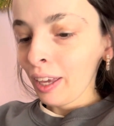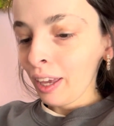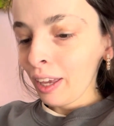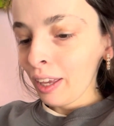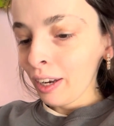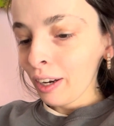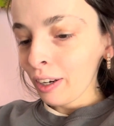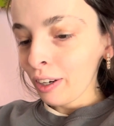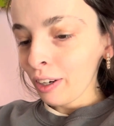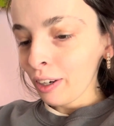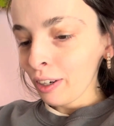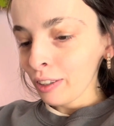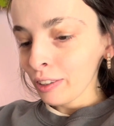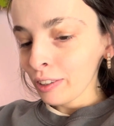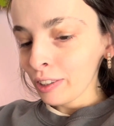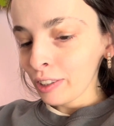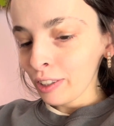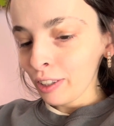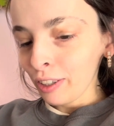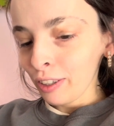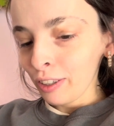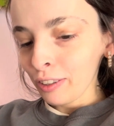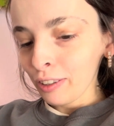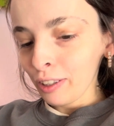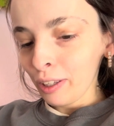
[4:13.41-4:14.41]
It occurs
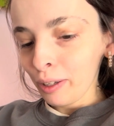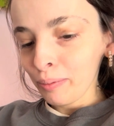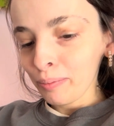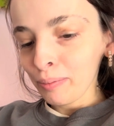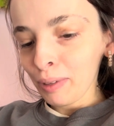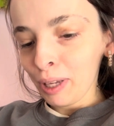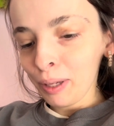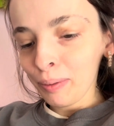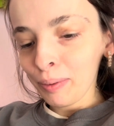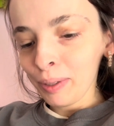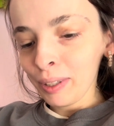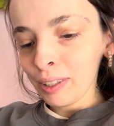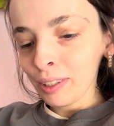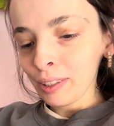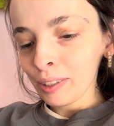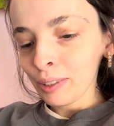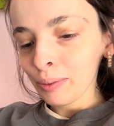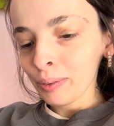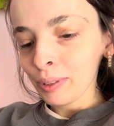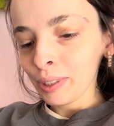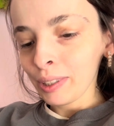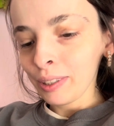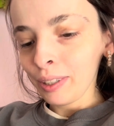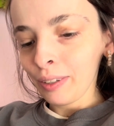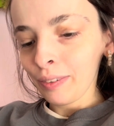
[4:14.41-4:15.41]
to her that maybe this
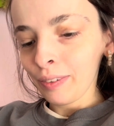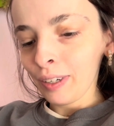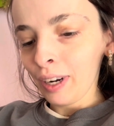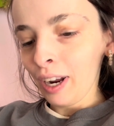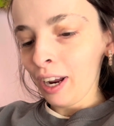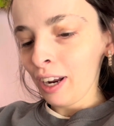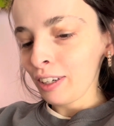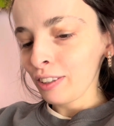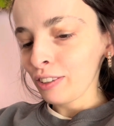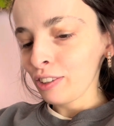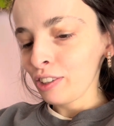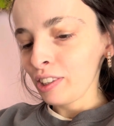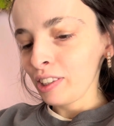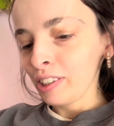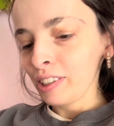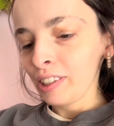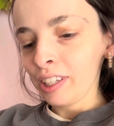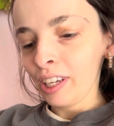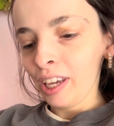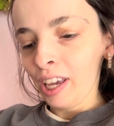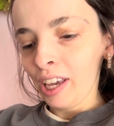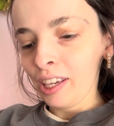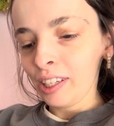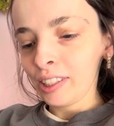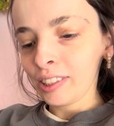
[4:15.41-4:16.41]
was never actually the
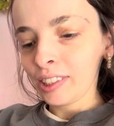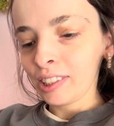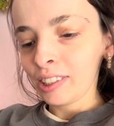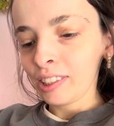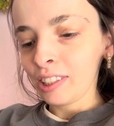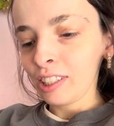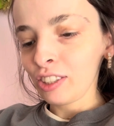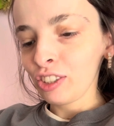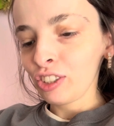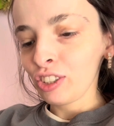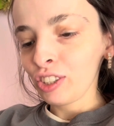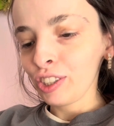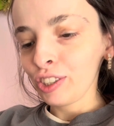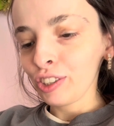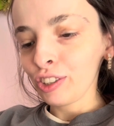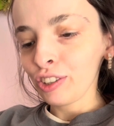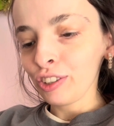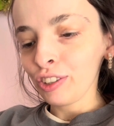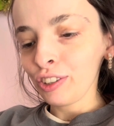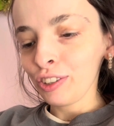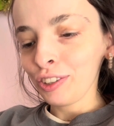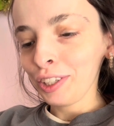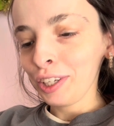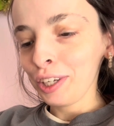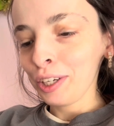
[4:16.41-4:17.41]
case, that she is
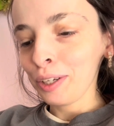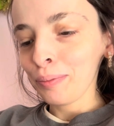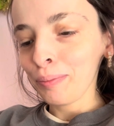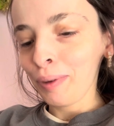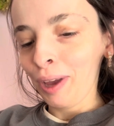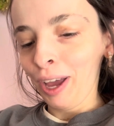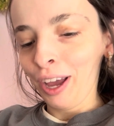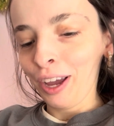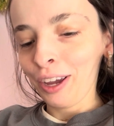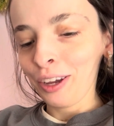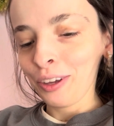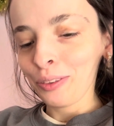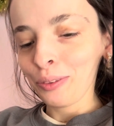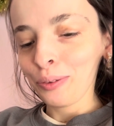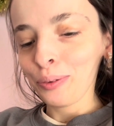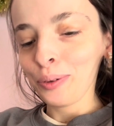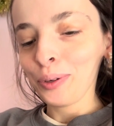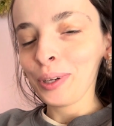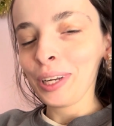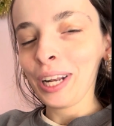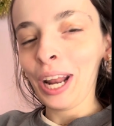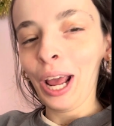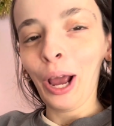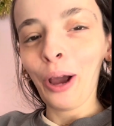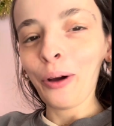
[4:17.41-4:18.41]
looking back
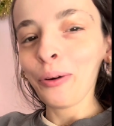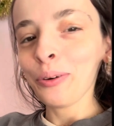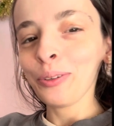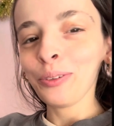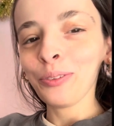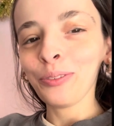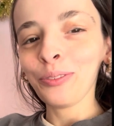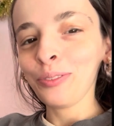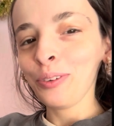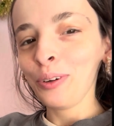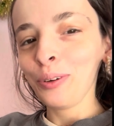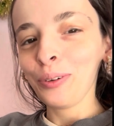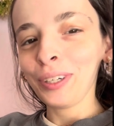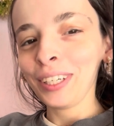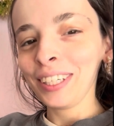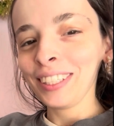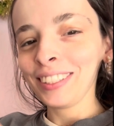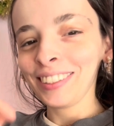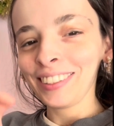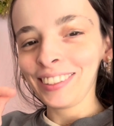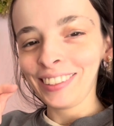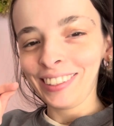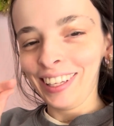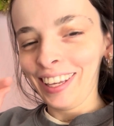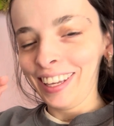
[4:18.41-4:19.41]
through an
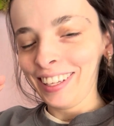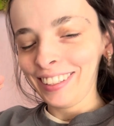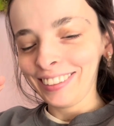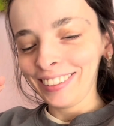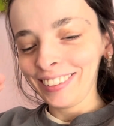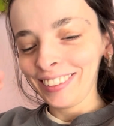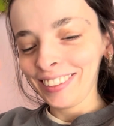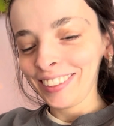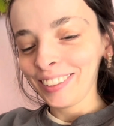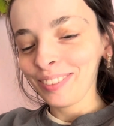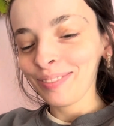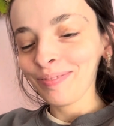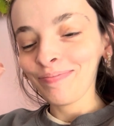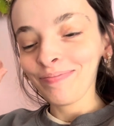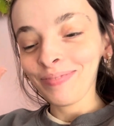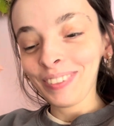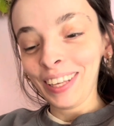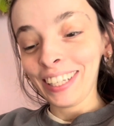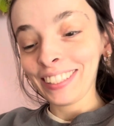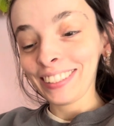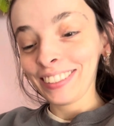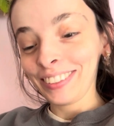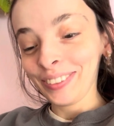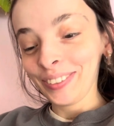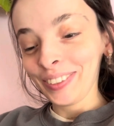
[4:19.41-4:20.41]
out-of-focus lens.
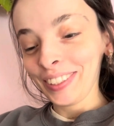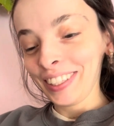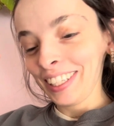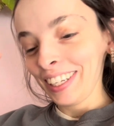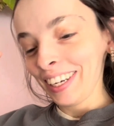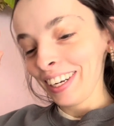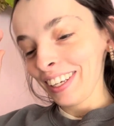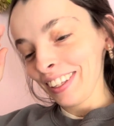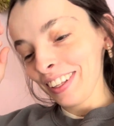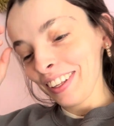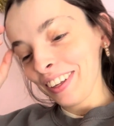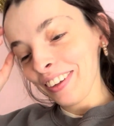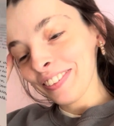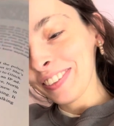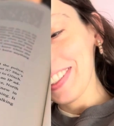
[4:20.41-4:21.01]
That's the one that I love.